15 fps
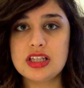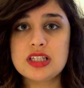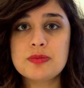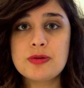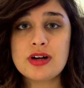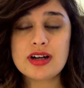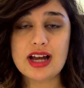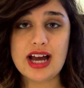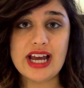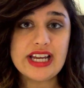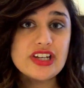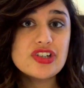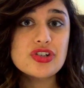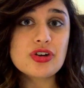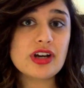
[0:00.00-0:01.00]
This book I
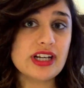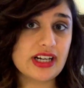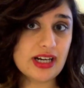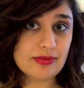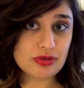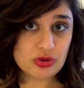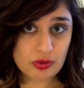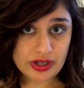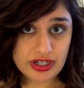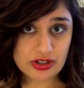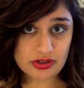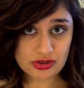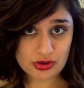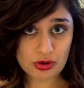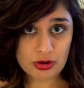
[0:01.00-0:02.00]
enjoyed, and I'm 20
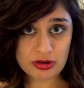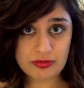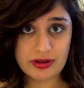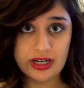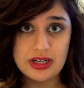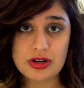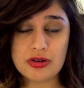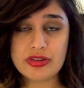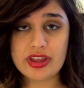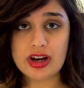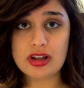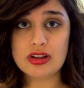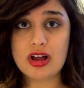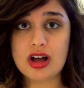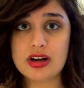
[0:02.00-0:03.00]
years old, but I know that
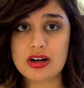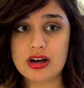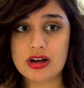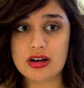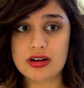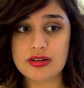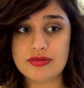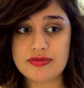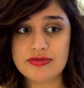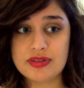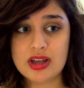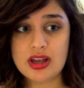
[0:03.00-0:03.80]
a lot of